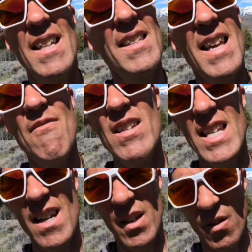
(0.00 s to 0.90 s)

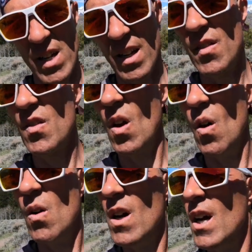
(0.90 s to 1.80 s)
70 degrees.
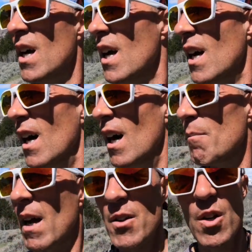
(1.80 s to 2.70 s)
So I'm
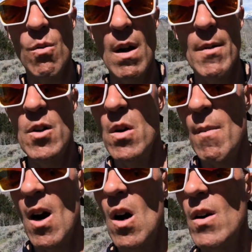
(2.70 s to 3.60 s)
not sure what I'm going to do tomorrow